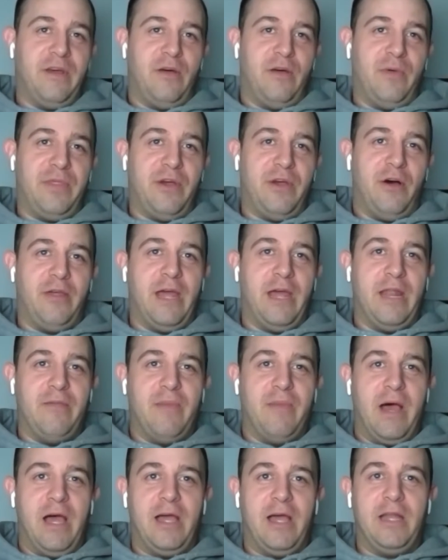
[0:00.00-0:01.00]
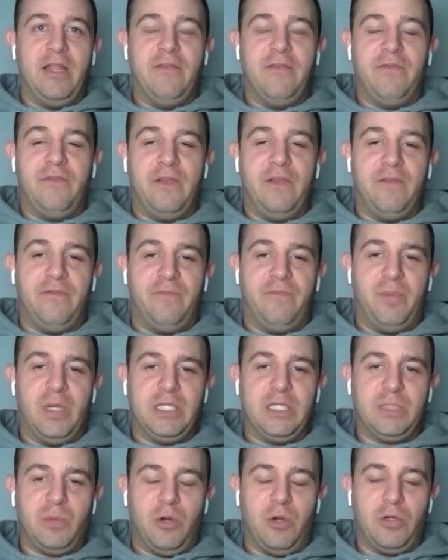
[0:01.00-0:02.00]
all that in mind, if
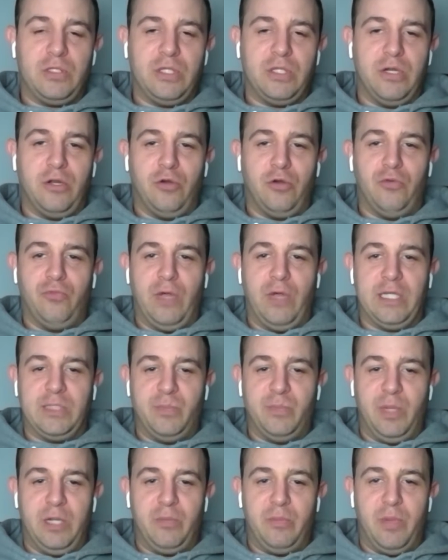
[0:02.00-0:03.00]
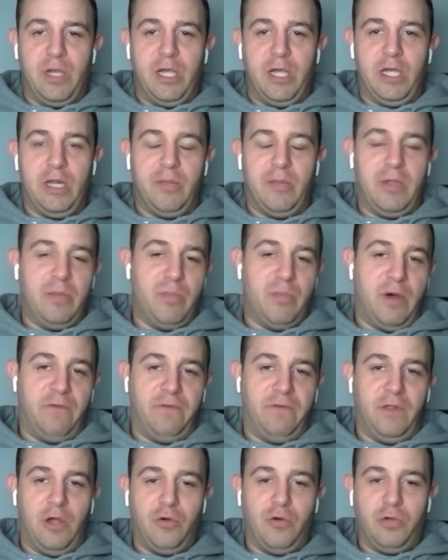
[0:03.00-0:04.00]
Pittsburgh is going to rest Big Ben, I mean,
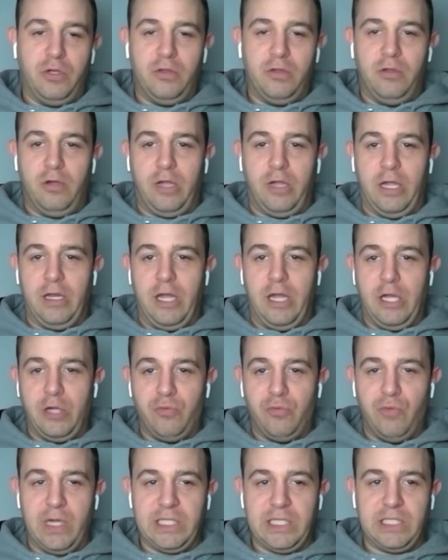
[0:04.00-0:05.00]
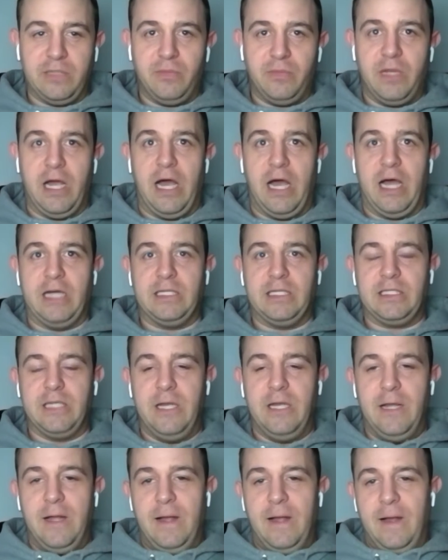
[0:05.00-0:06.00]
Buffalo could look at, they could rest some guys,
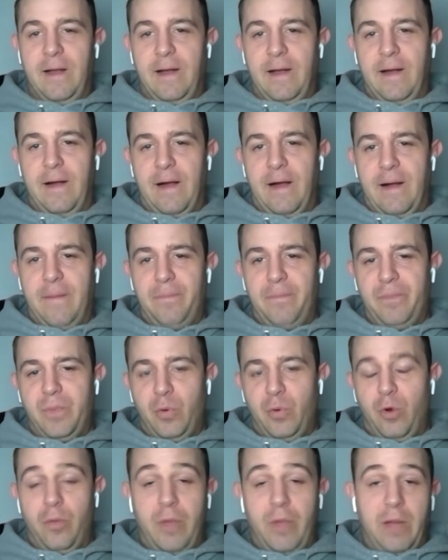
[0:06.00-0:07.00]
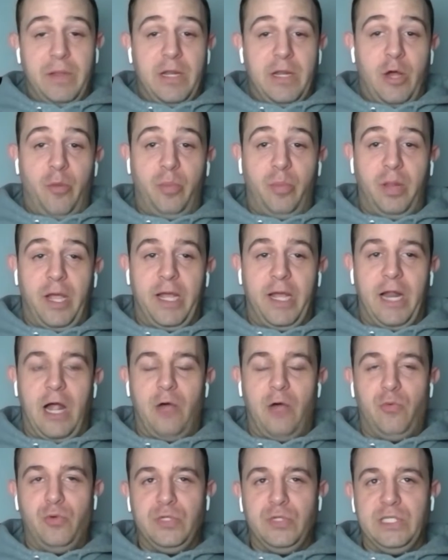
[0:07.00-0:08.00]
or maybe they'll play it out.
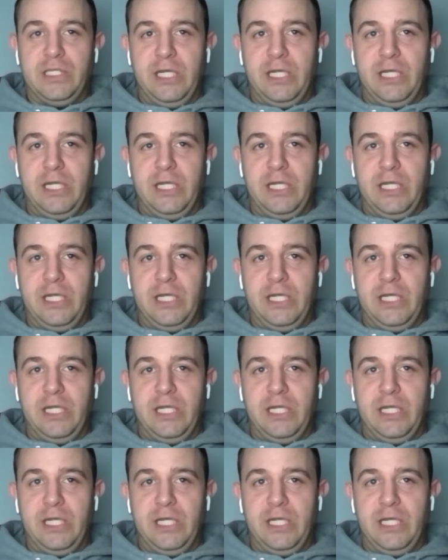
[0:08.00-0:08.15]
We'll see.